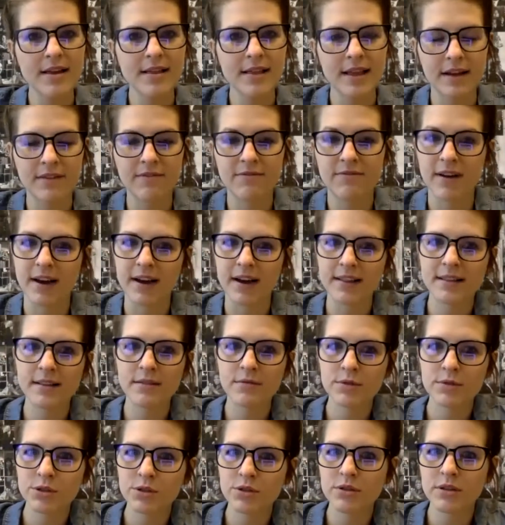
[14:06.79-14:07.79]
Like find the
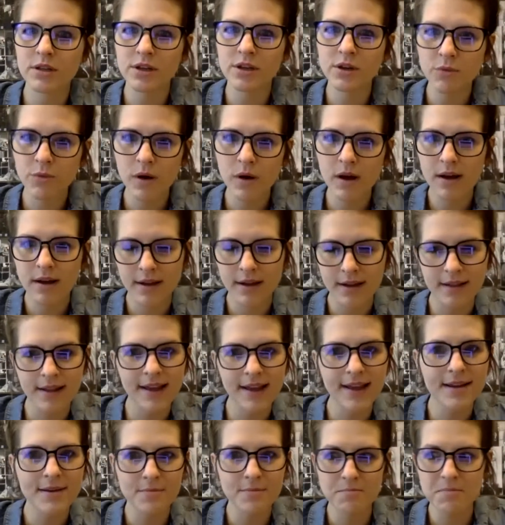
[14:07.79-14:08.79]
result that you want and
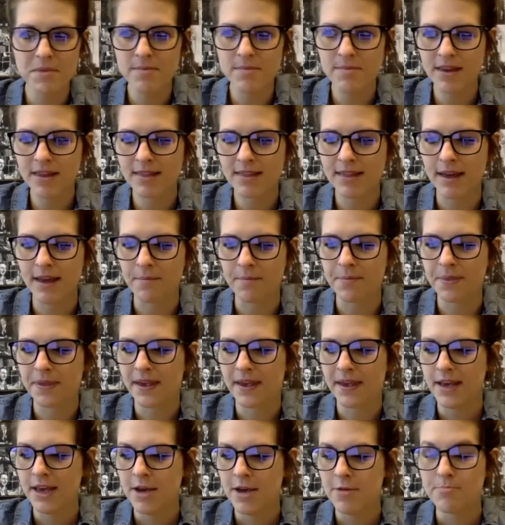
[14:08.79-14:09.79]
like mimic them,
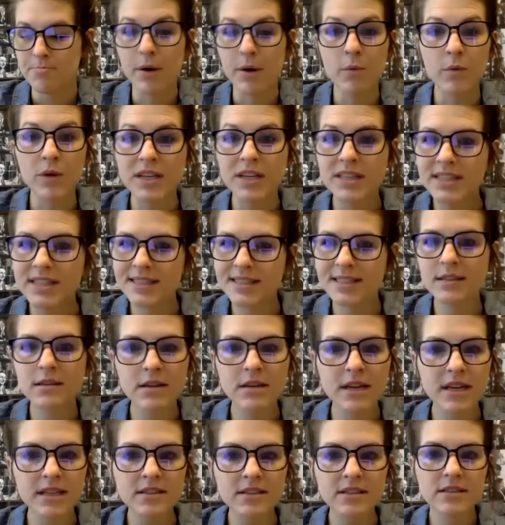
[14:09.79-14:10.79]
but we still
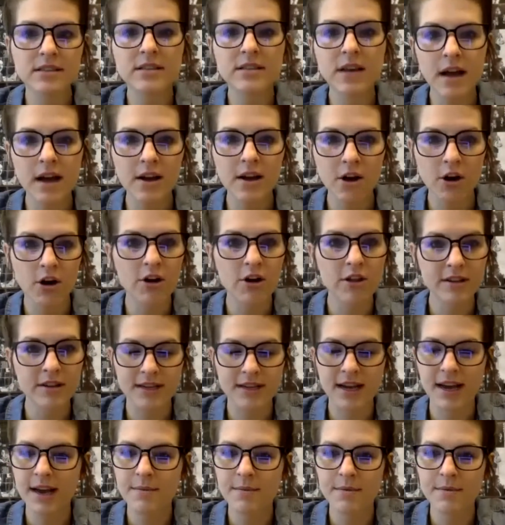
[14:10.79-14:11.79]
get stuck all the time.